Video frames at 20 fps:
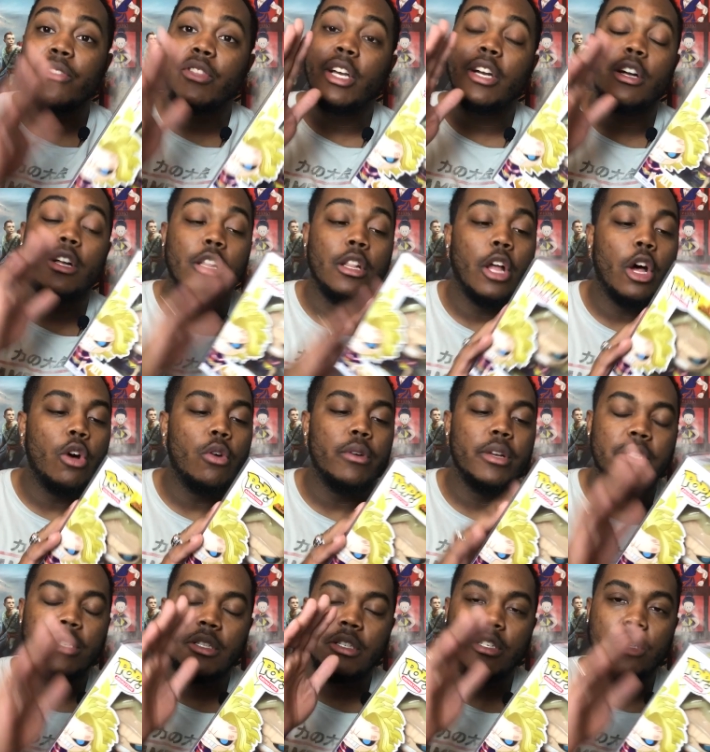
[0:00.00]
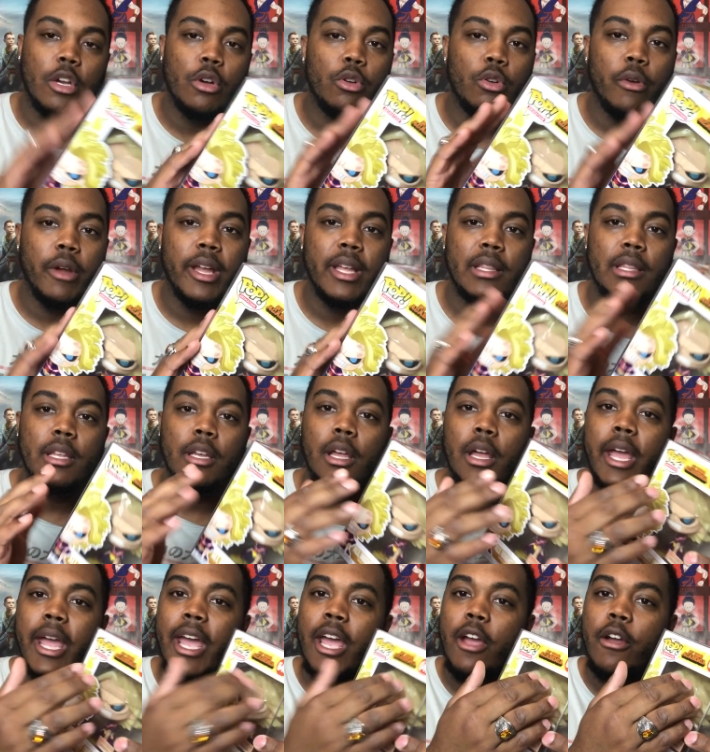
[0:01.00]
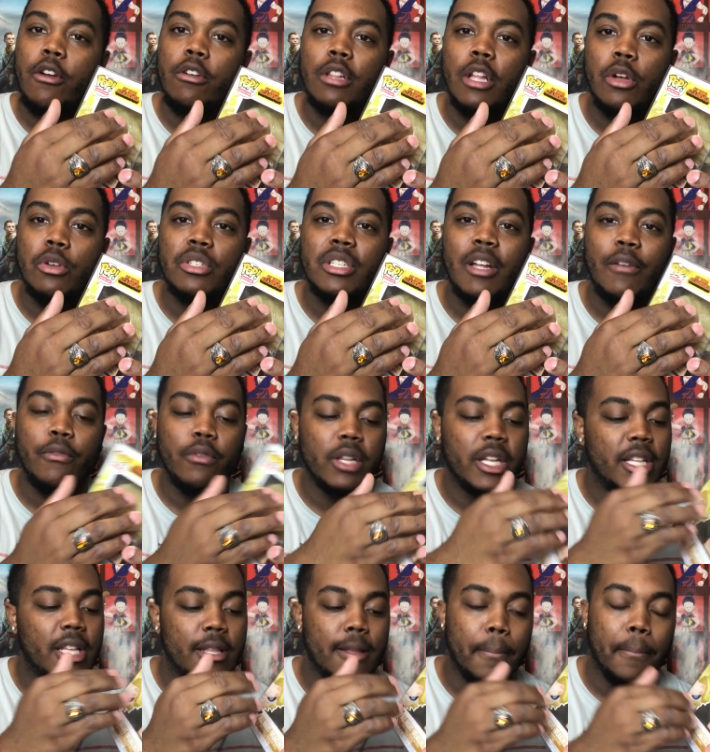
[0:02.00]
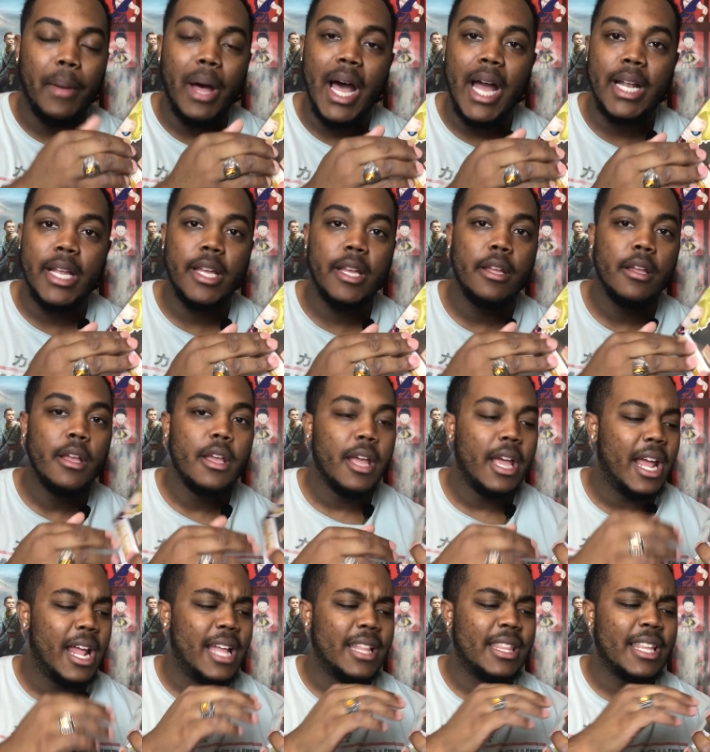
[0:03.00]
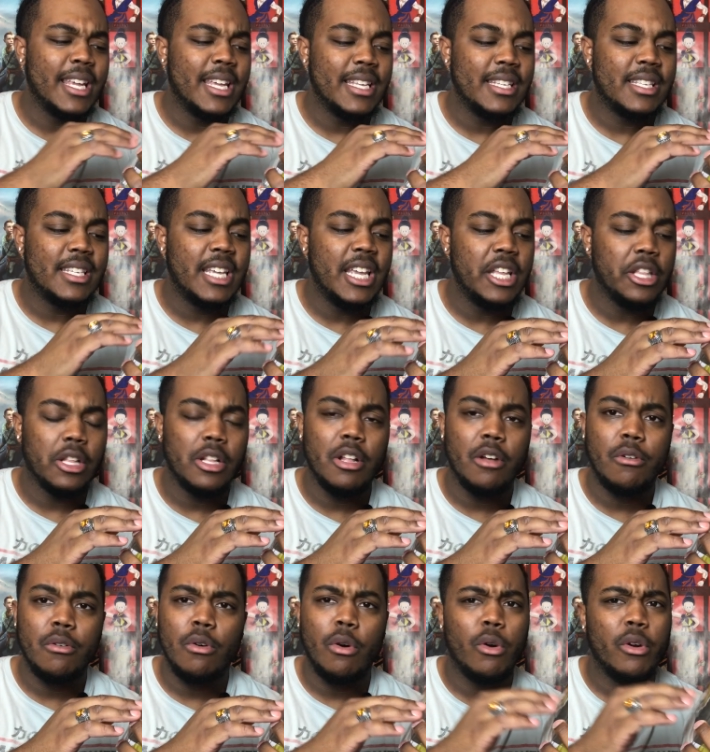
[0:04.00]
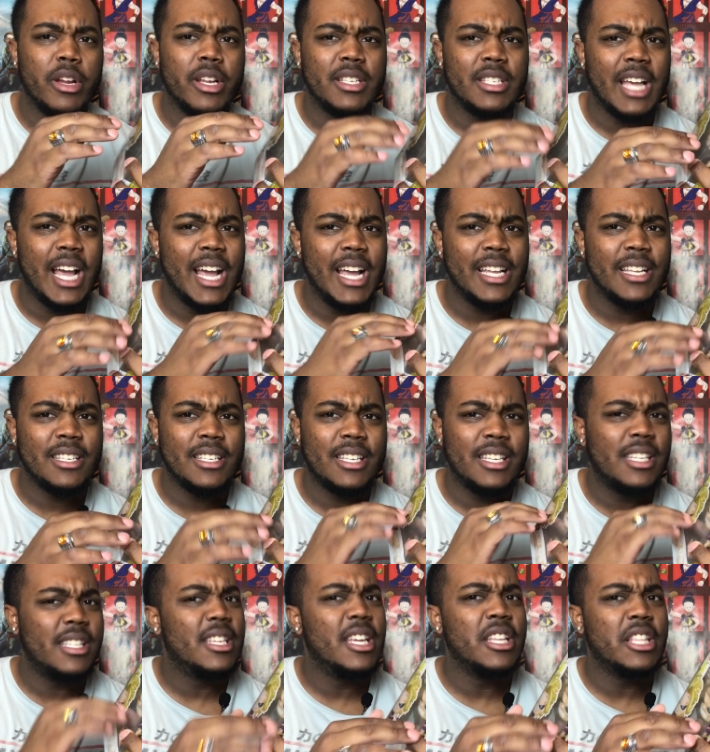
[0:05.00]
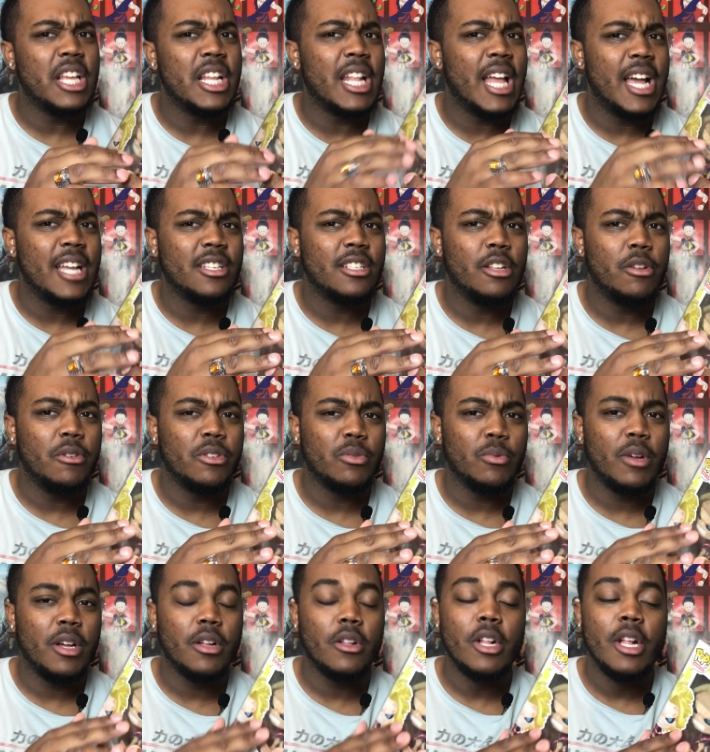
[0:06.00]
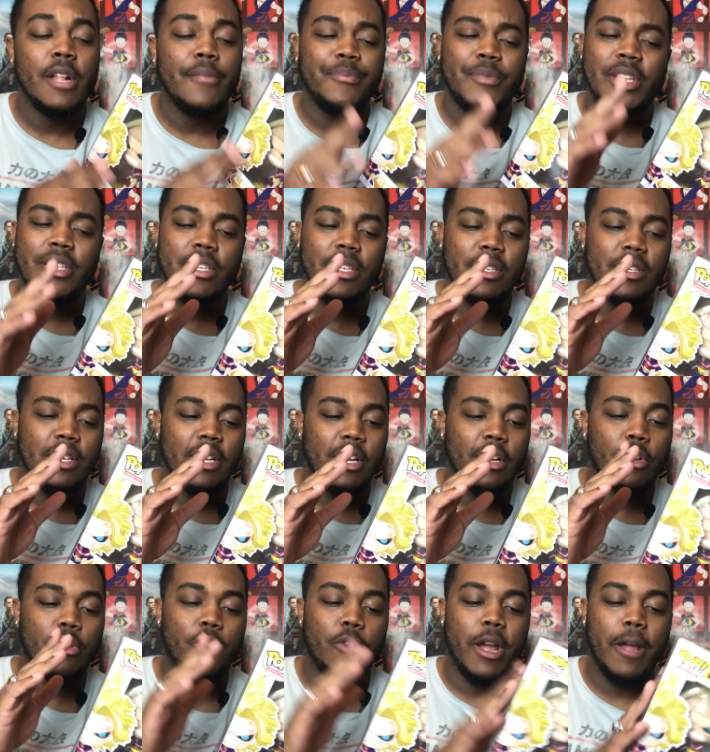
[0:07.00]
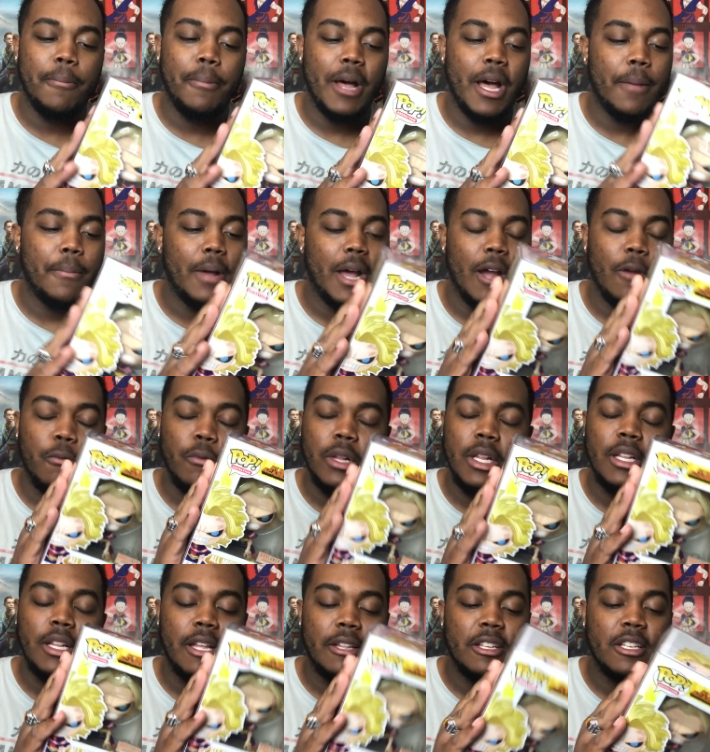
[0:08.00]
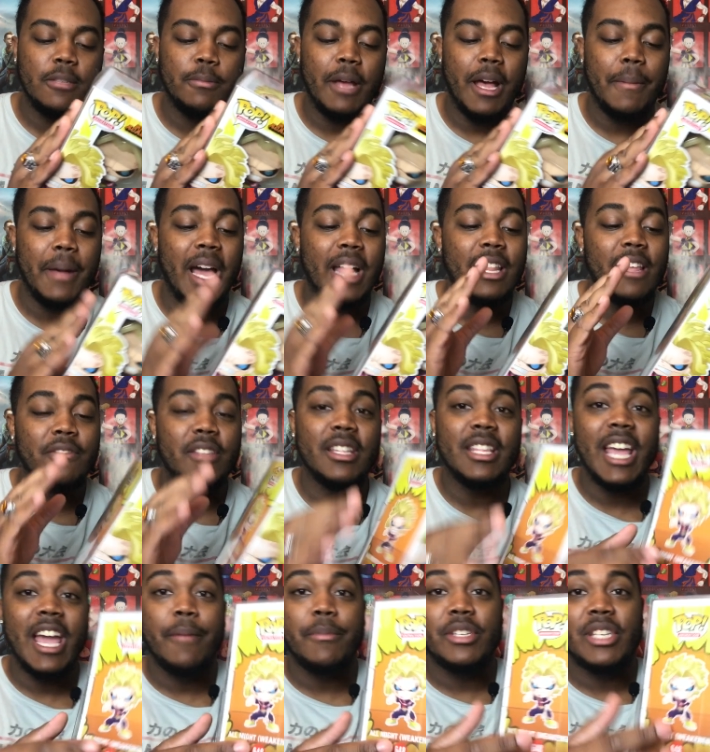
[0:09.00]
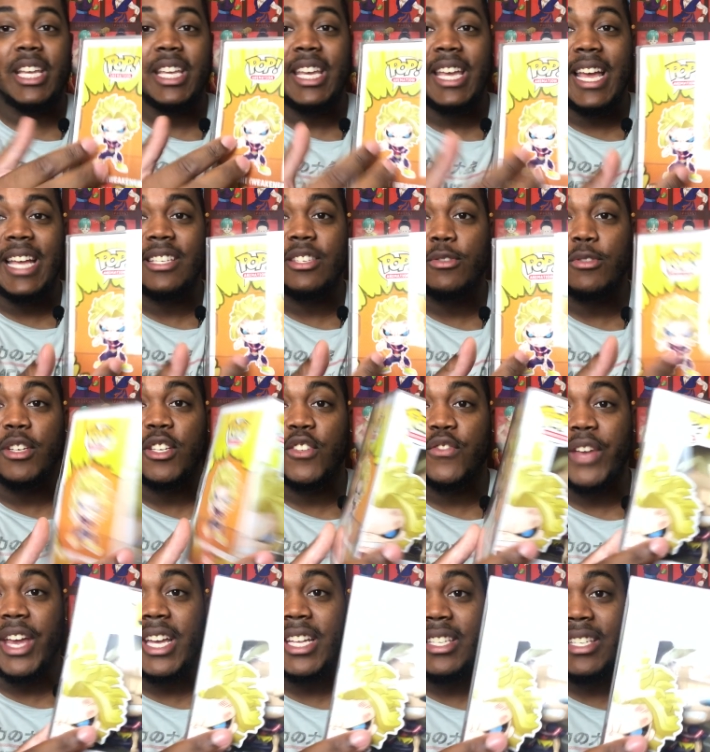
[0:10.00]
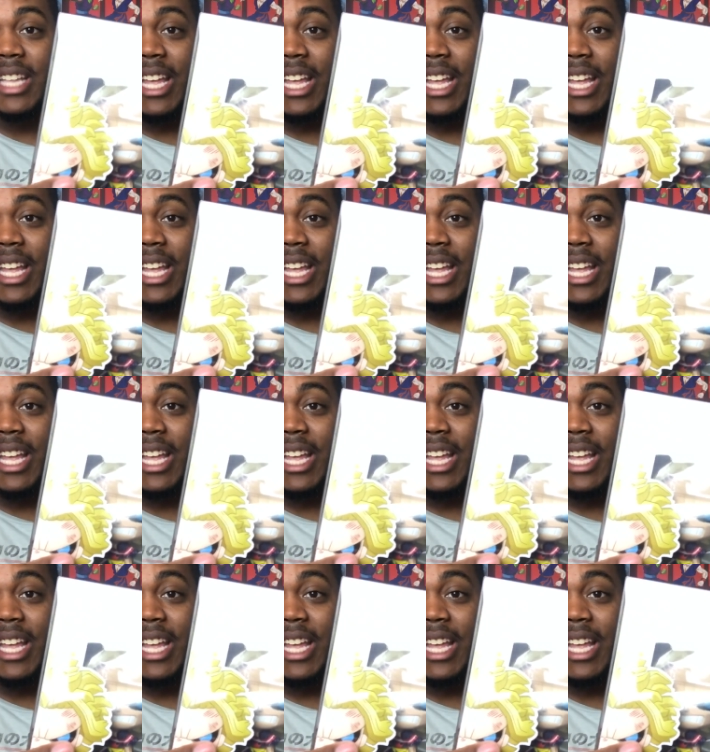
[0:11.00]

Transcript: The glow is so great. The hair glows differently than the body. And I think his teeth glow, or his eyes, teeth and eyes glow as well. This is a great pop. I really love this pop. I love the damage that he has to his face.